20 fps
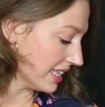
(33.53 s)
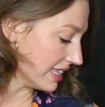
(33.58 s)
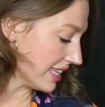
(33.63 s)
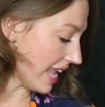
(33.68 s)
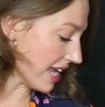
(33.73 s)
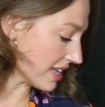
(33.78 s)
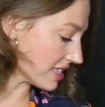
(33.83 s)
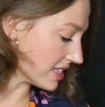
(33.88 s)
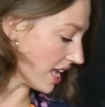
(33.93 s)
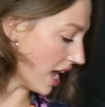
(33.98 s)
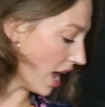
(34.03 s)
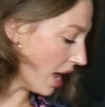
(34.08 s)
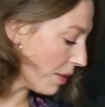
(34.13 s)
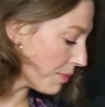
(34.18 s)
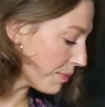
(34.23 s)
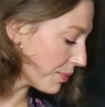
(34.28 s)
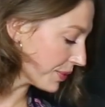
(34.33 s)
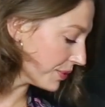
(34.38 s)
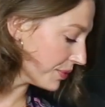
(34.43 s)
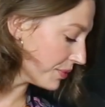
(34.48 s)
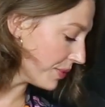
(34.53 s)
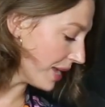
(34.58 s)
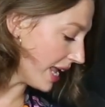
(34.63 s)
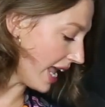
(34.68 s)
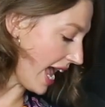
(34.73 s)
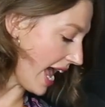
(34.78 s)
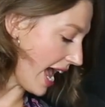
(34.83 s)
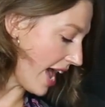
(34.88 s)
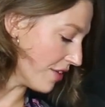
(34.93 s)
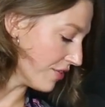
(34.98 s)
Next up, we
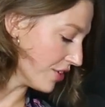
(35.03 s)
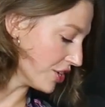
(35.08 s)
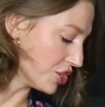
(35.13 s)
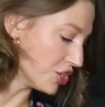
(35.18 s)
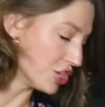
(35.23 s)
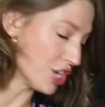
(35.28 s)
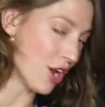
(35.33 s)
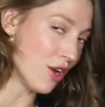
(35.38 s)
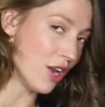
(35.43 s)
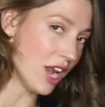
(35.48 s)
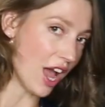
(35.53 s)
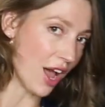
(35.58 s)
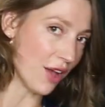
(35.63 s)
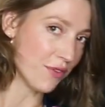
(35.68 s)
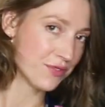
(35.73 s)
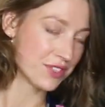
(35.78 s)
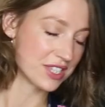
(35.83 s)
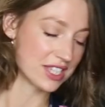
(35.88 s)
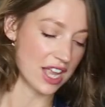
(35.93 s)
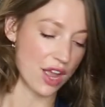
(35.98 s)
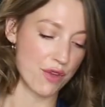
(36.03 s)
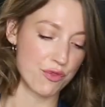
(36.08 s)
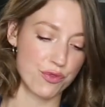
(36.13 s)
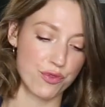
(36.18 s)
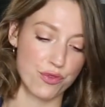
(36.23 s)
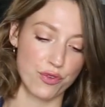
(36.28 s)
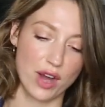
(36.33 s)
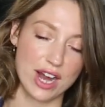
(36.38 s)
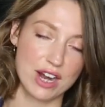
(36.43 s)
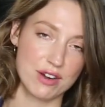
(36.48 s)
have Jo Love's
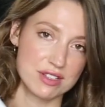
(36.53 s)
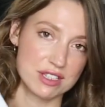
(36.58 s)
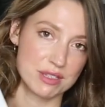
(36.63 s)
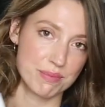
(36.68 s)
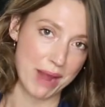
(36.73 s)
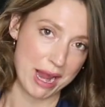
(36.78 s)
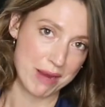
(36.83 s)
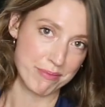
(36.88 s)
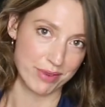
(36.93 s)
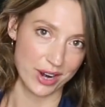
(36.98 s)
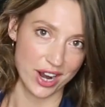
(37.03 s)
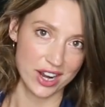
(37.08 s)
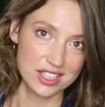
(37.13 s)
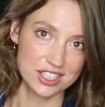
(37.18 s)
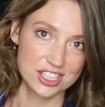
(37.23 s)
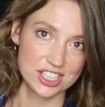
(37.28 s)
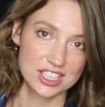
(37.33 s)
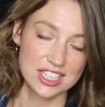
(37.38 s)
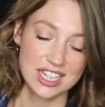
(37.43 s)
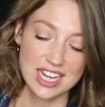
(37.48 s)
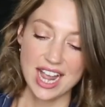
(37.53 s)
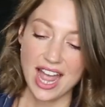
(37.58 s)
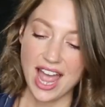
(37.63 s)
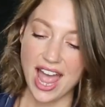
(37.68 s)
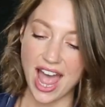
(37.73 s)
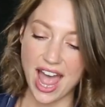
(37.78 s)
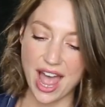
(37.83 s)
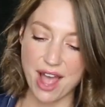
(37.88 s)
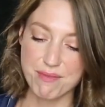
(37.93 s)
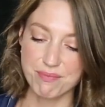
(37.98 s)
Fragrance Paintbrush.
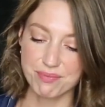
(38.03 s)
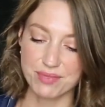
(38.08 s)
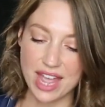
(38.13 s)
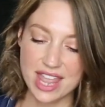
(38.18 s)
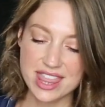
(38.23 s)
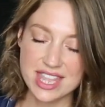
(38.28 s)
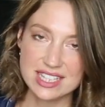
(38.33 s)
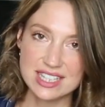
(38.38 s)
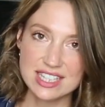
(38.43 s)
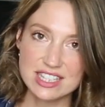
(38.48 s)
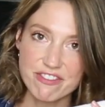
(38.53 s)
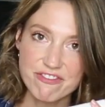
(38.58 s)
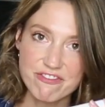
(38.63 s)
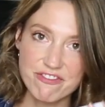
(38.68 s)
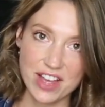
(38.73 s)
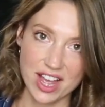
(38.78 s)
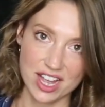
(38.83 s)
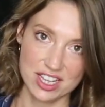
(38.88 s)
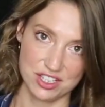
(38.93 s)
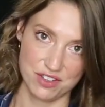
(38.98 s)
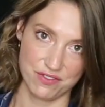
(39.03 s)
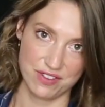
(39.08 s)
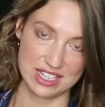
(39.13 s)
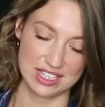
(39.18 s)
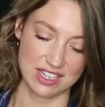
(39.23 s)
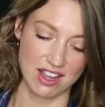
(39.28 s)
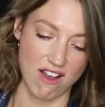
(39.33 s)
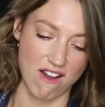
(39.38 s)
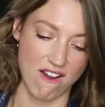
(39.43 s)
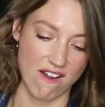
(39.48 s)
And this is the first of
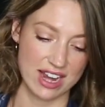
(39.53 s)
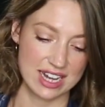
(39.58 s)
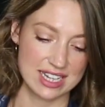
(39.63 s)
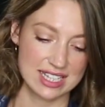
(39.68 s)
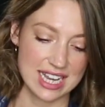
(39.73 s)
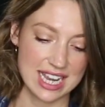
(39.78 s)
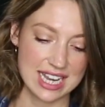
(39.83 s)
its kind.